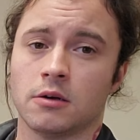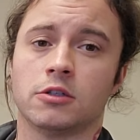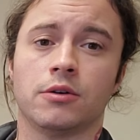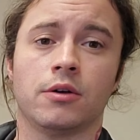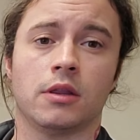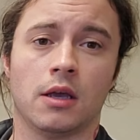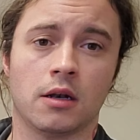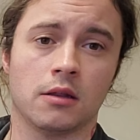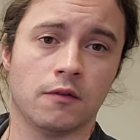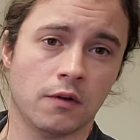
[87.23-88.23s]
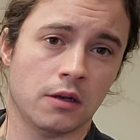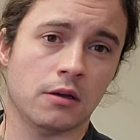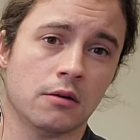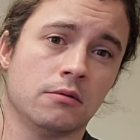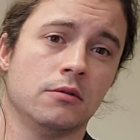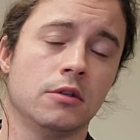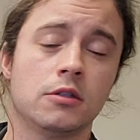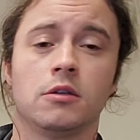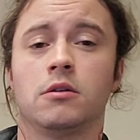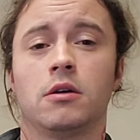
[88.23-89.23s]
show you at the end of the video, just
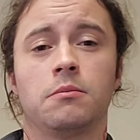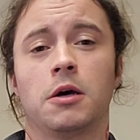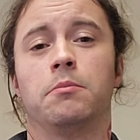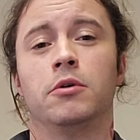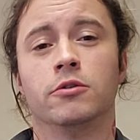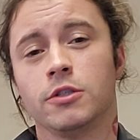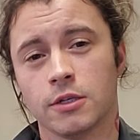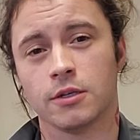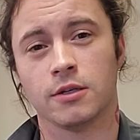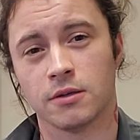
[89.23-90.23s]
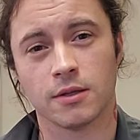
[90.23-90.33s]
so you know I'm not bullshitting you.